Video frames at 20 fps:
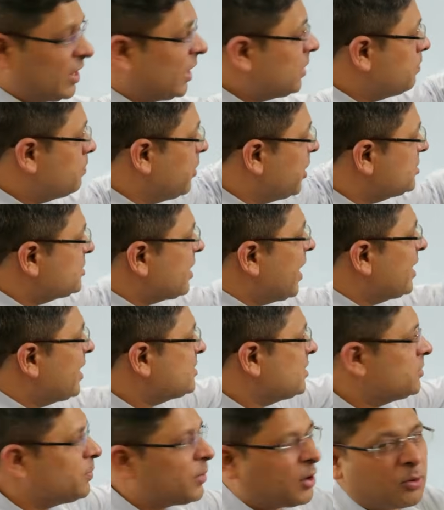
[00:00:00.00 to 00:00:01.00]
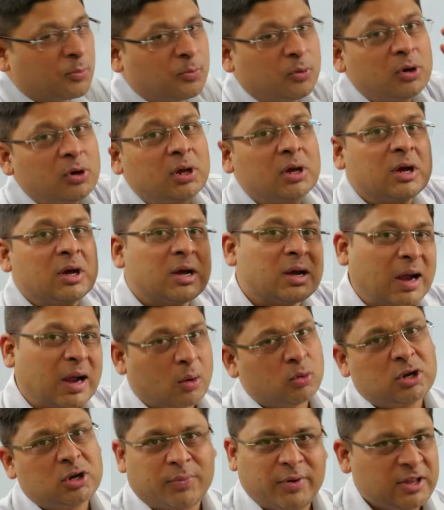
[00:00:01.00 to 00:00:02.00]
that. BRICS acts as a powerful
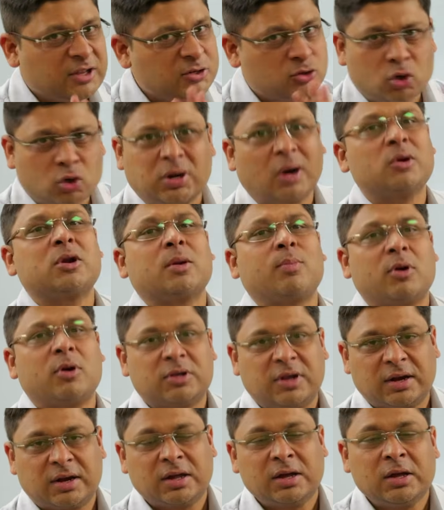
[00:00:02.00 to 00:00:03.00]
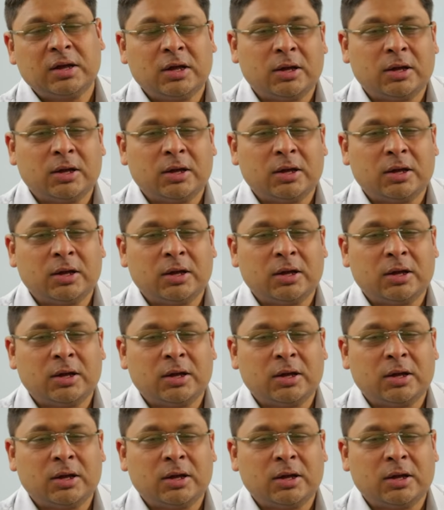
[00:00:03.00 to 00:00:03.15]
counterweight. There's no doubt about that.